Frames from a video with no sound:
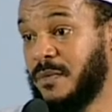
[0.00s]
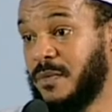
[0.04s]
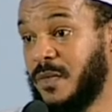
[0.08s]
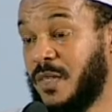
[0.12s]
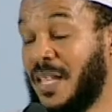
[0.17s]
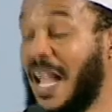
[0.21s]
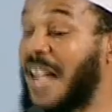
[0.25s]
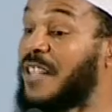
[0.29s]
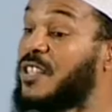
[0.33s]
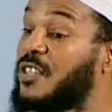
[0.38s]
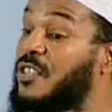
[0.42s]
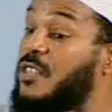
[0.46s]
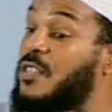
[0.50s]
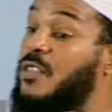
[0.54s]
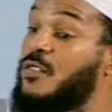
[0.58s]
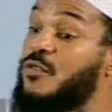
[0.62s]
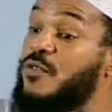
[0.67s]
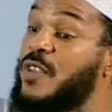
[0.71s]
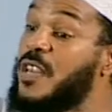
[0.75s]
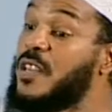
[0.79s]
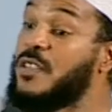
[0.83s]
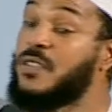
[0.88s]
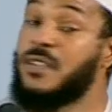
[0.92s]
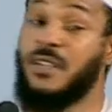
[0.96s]
That's the
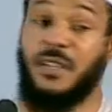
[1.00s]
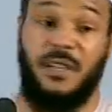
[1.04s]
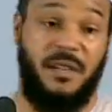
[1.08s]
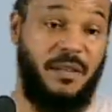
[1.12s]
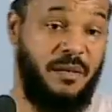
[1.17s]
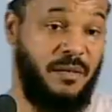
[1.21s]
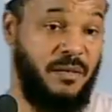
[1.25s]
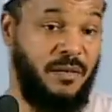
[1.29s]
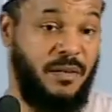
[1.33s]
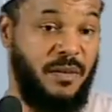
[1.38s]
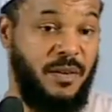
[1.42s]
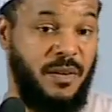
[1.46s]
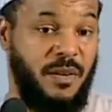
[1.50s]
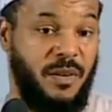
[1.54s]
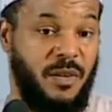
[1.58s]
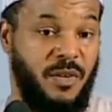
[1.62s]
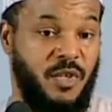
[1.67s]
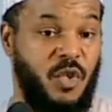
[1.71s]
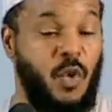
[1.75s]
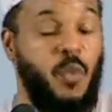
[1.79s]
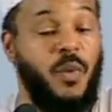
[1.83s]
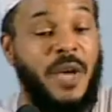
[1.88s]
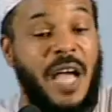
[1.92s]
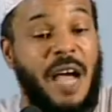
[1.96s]
reason.
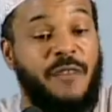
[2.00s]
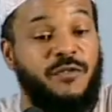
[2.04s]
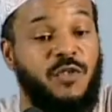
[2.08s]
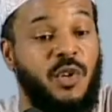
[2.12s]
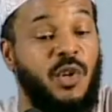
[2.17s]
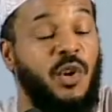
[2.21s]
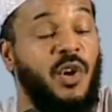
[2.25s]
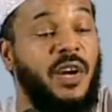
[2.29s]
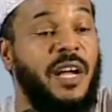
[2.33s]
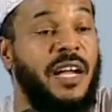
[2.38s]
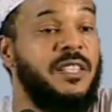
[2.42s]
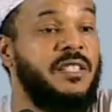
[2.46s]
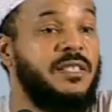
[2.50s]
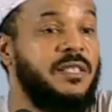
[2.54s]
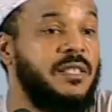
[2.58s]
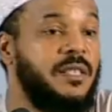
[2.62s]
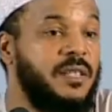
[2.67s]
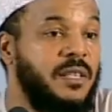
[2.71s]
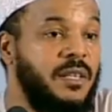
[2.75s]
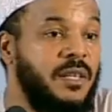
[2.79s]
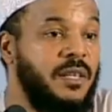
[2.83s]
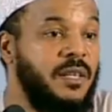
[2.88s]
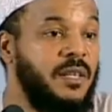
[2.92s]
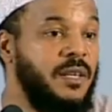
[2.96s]
So we have to look at
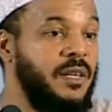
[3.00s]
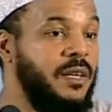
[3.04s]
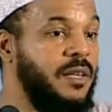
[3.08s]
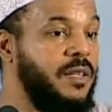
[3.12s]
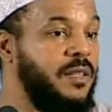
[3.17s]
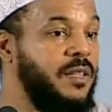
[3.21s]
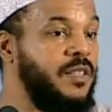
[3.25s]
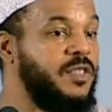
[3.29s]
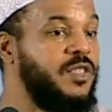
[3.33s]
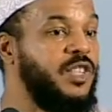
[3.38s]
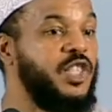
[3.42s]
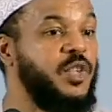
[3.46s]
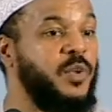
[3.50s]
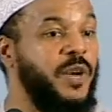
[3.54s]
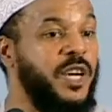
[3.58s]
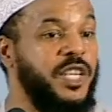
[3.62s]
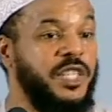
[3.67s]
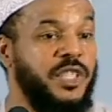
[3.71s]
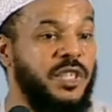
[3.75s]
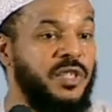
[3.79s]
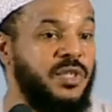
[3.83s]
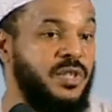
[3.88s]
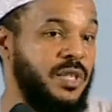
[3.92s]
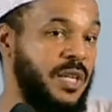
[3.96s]
the
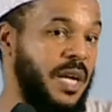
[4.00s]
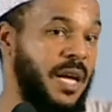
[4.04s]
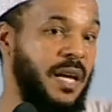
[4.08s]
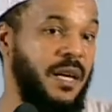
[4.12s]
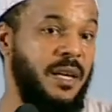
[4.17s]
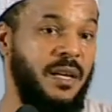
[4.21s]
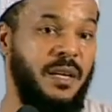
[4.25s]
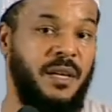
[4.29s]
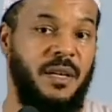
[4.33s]
situation today.